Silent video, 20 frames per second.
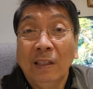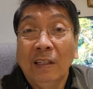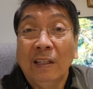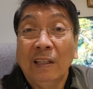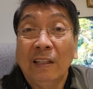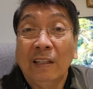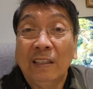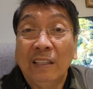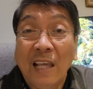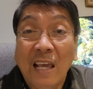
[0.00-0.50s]

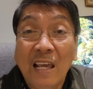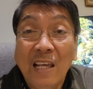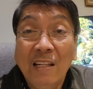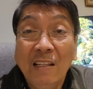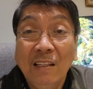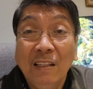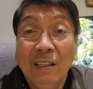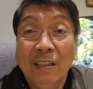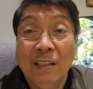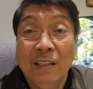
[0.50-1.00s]

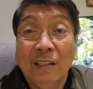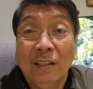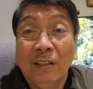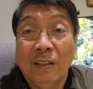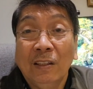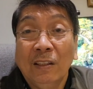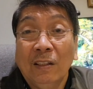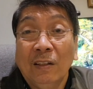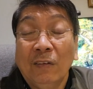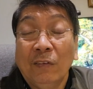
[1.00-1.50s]
Then,
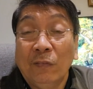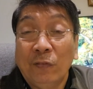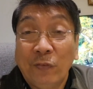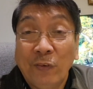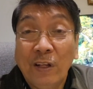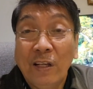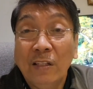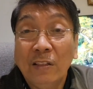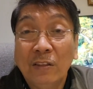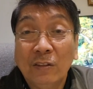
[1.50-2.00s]

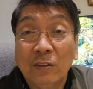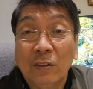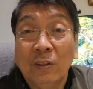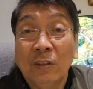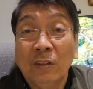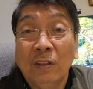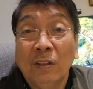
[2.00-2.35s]
friends,